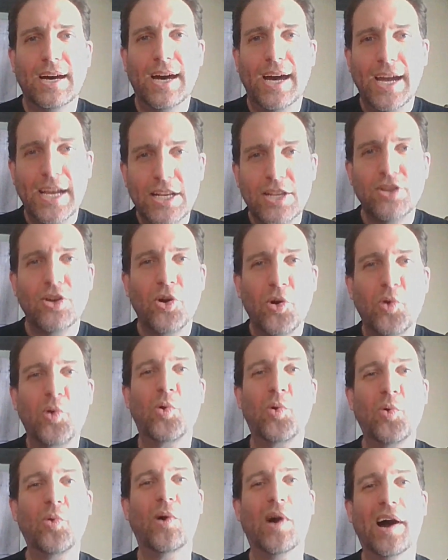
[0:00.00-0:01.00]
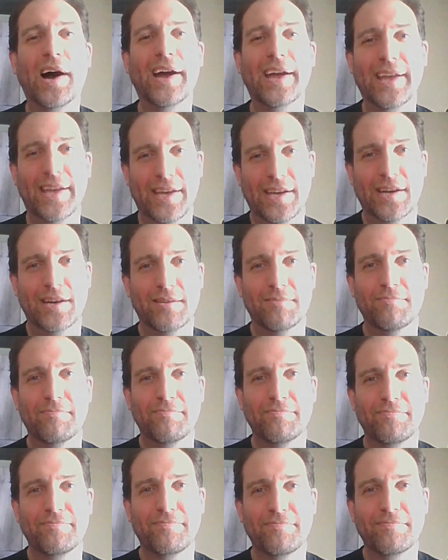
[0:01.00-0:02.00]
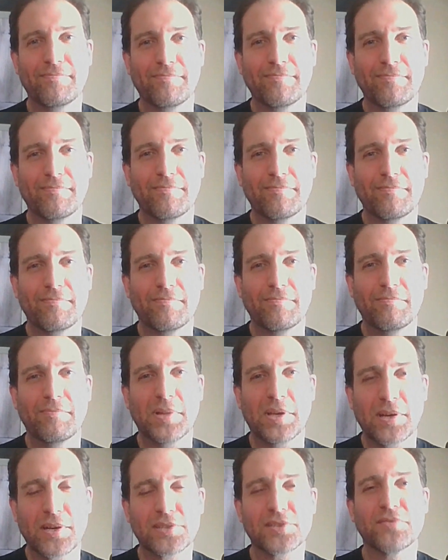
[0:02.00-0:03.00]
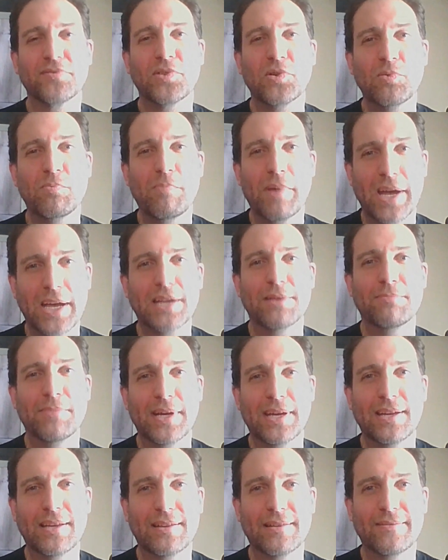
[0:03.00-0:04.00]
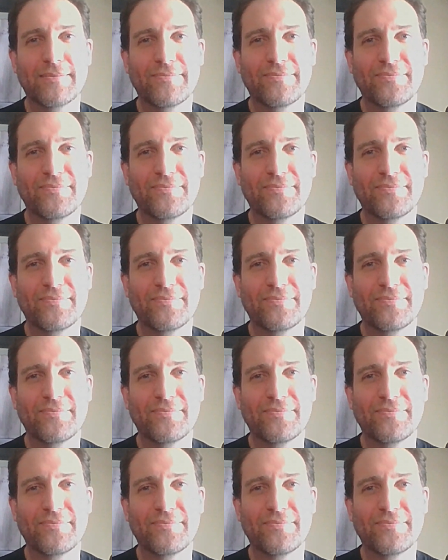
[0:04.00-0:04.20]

I know who I am because of who made me.